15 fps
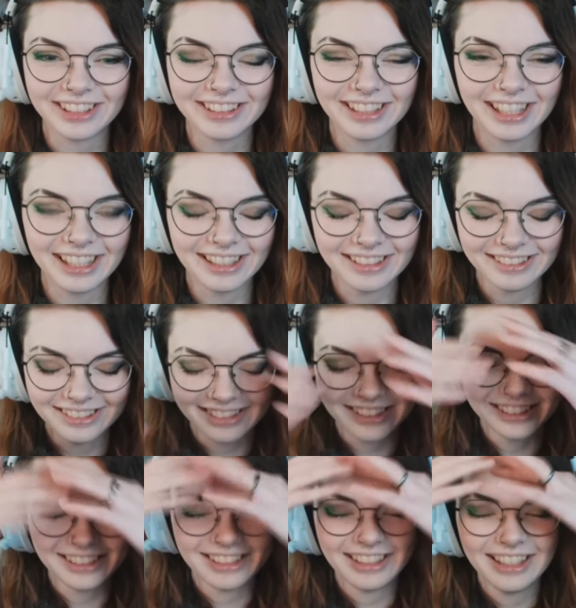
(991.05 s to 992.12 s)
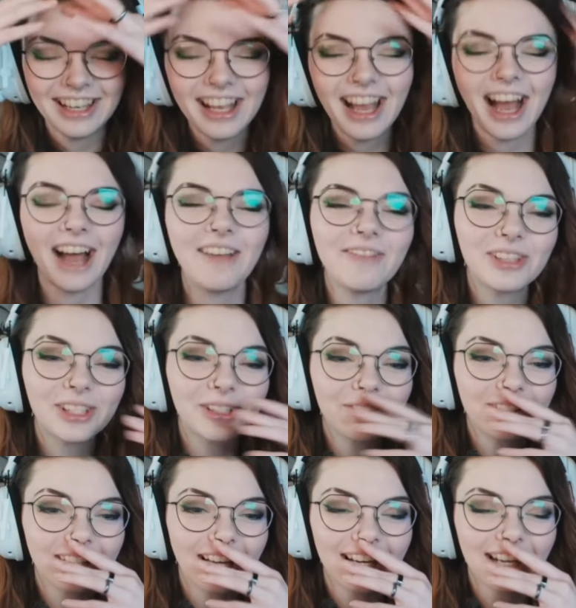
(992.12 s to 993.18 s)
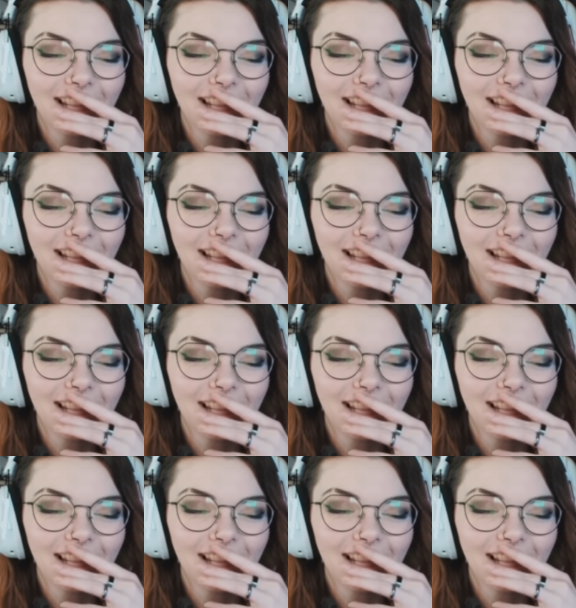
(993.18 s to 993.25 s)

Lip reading: Like, ugh. I'm so glad.